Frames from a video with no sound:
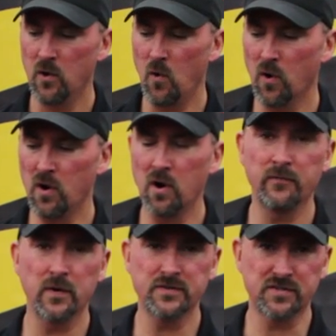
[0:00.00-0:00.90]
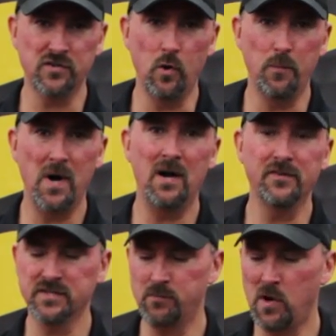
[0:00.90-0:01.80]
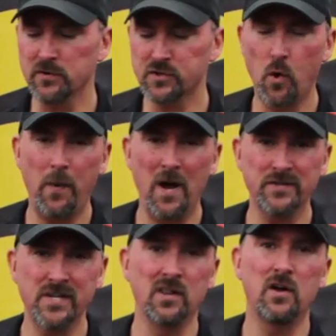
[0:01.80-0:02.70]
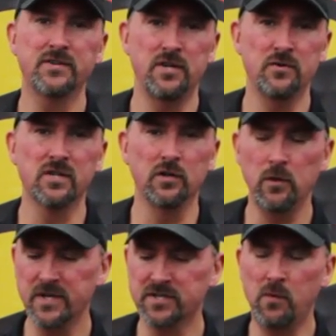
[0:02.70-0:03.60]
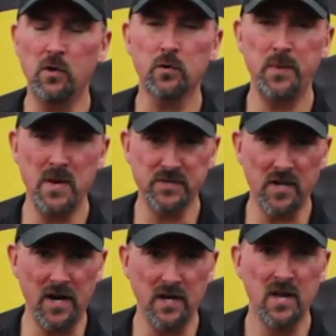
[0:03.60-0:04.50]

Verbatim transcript: or our VersaScope. The smaller scope housing allows you to use a little bit smaller peep sight,